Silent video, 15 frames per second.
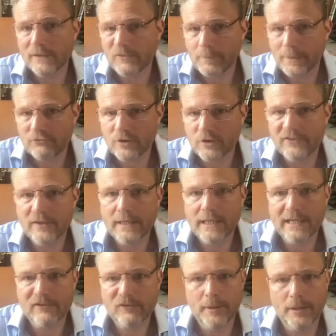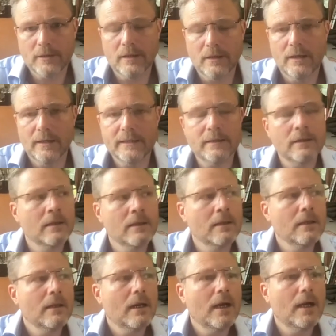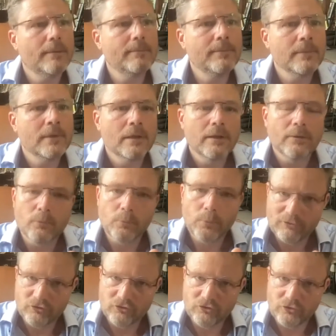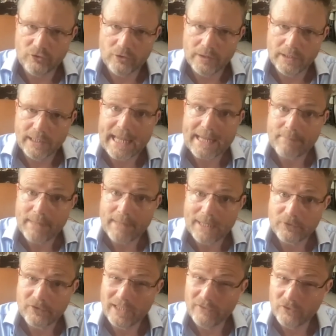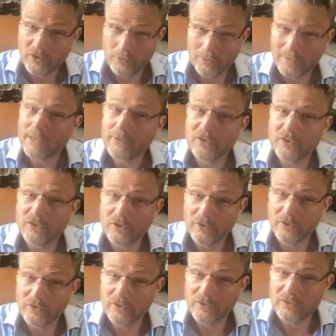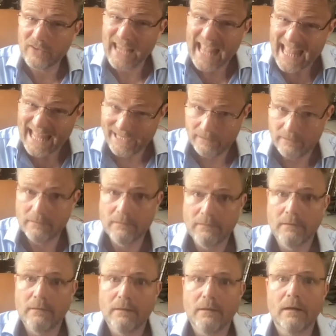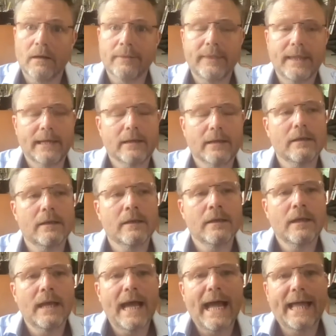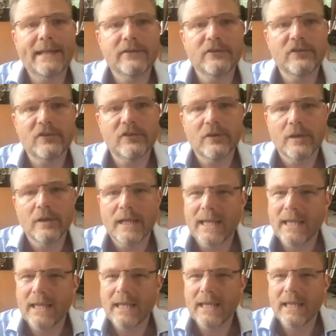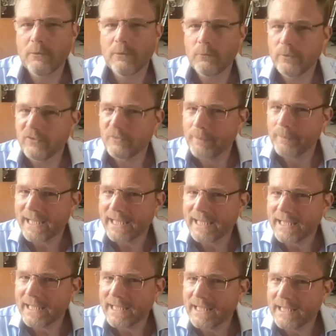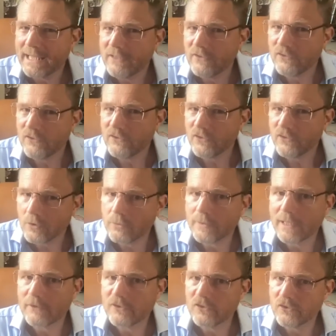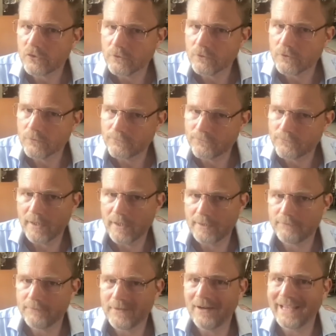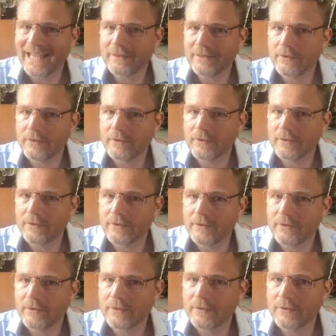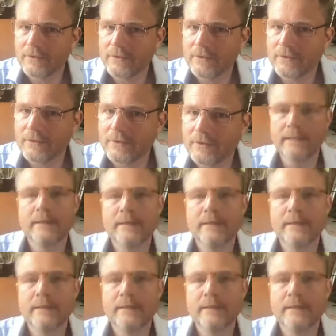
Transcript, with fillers: Writing the Expert Guide, um, which came out in 2010, I think. And it was back in 2005 that I had the first germ of an idea for that.